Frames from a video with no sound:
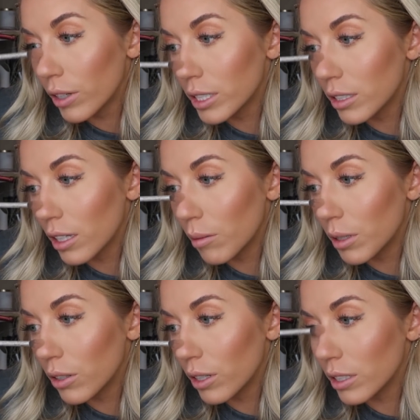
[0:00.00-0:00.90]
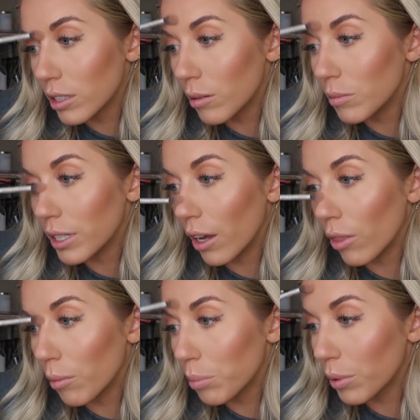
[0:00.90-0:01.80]
Recently I've been doing some
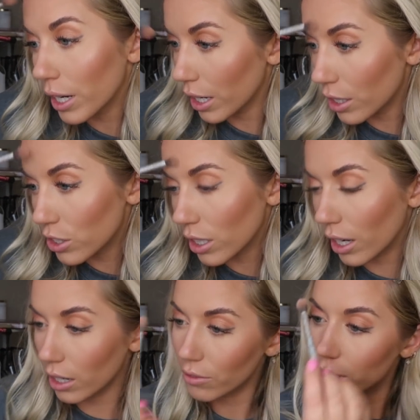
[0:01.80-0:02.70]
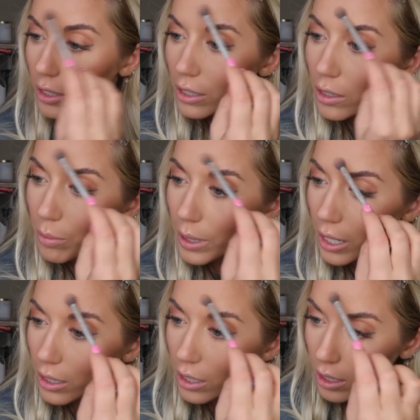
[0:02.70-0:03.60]
down the bridge and kind of a little
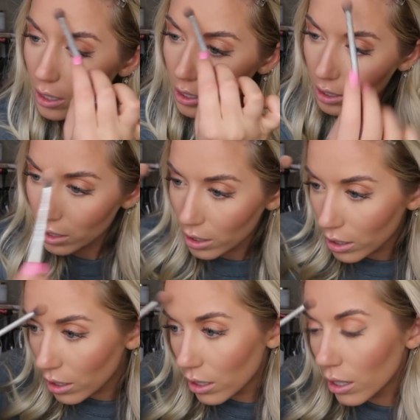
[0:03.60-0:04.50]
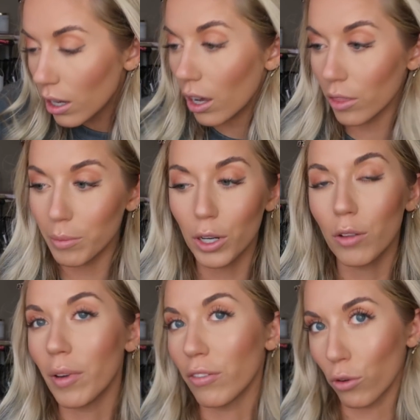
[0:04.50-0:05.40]
bit on the
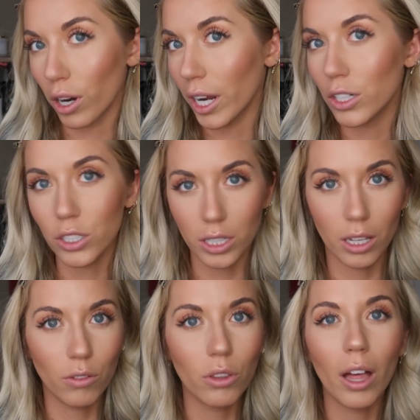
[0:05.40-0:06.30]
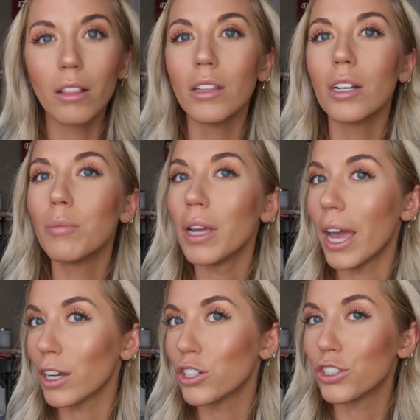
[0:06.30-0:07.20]
middle of my forehead just to give you that little bit
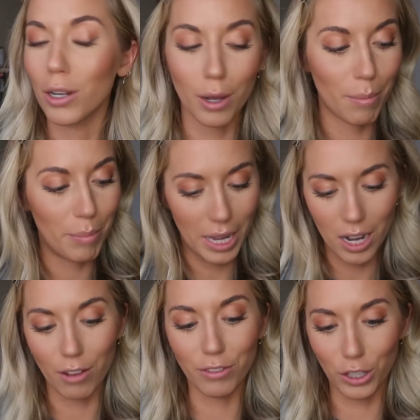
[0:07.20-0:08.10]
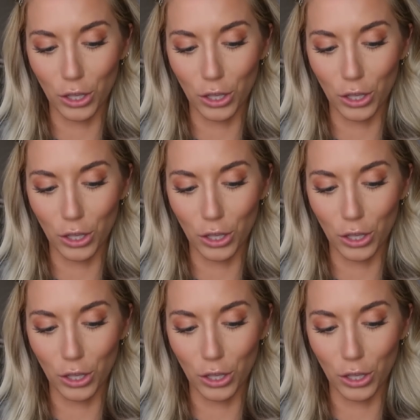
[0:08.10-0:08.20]
extra bit of